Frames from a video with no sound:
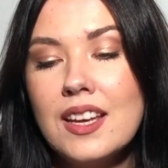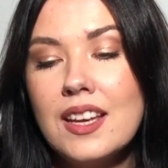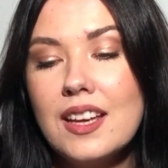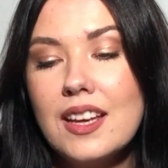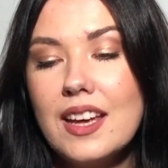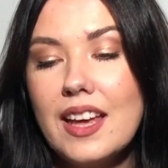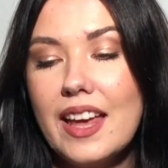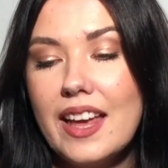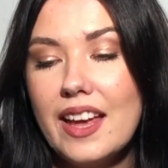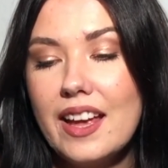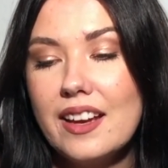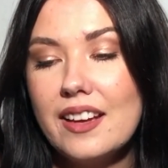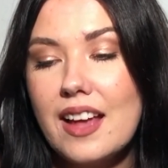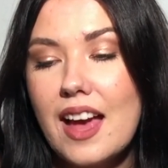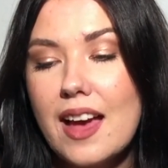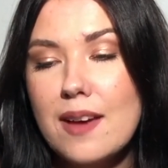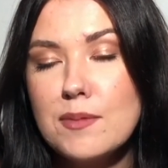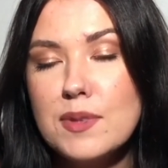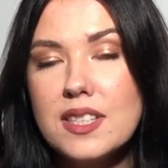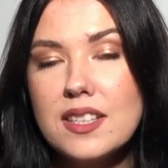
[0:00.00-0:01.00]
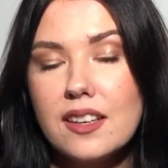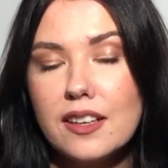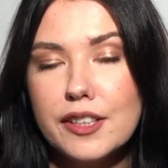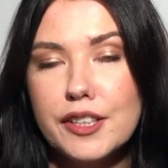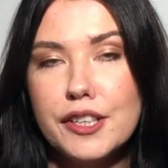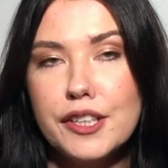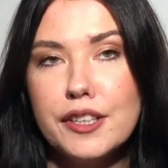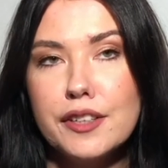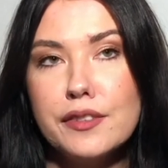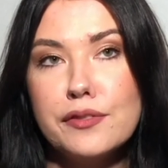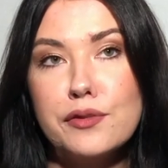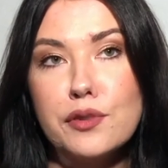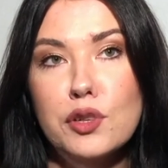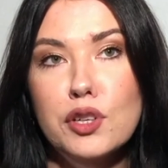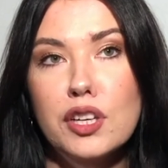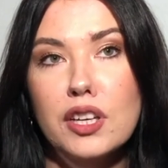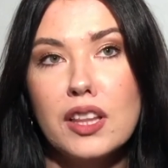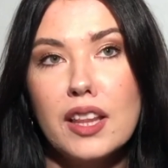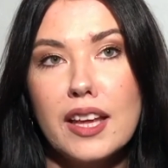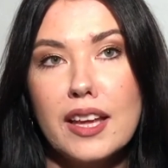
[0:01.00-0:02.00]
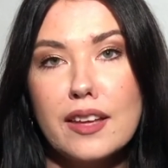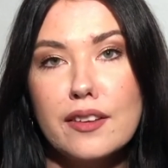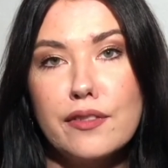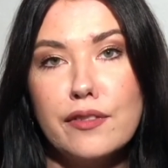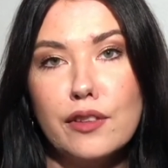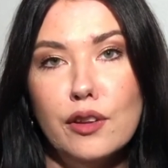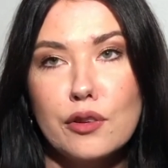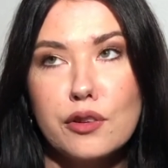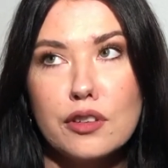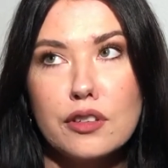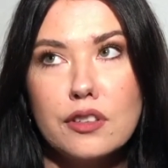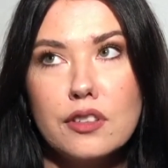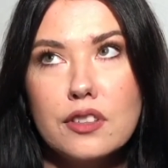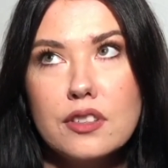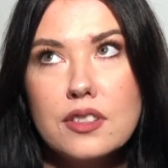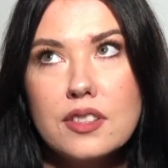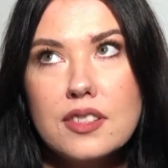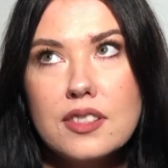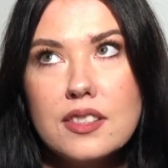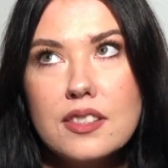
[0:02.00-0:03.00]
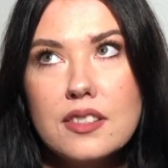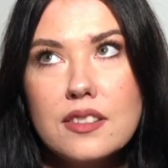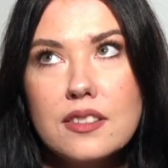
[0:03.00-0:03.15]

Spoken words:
And I'm a sucker for like florals.